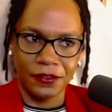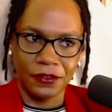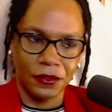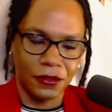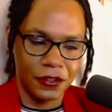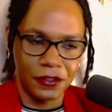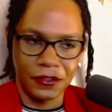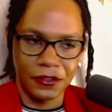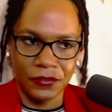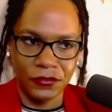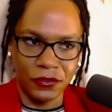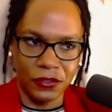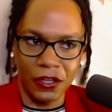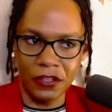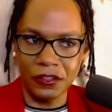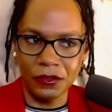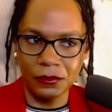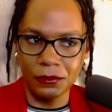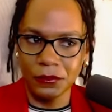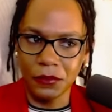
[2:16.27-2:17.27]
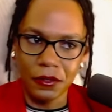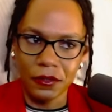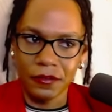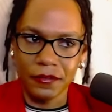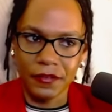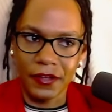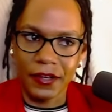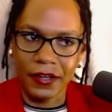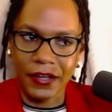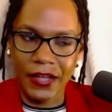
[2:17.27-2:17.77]
So let's give you all some more
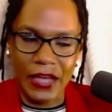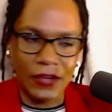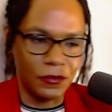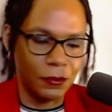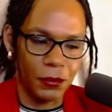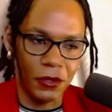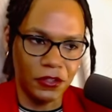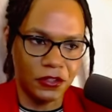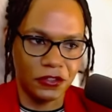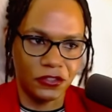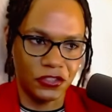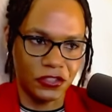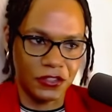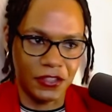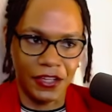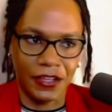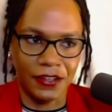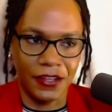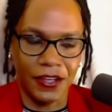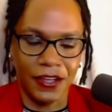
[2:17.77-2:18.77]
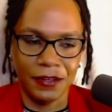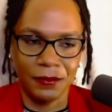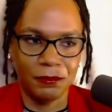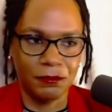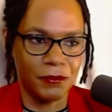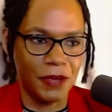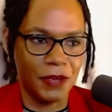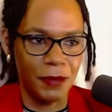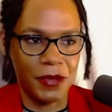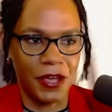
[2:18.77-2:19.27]
of that. I have a bunch of shit like that
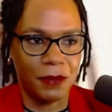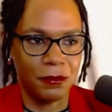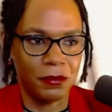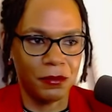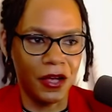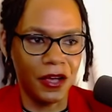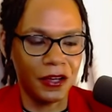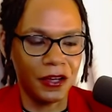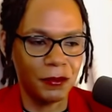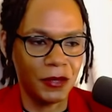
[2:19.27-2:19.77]
in my back pocket,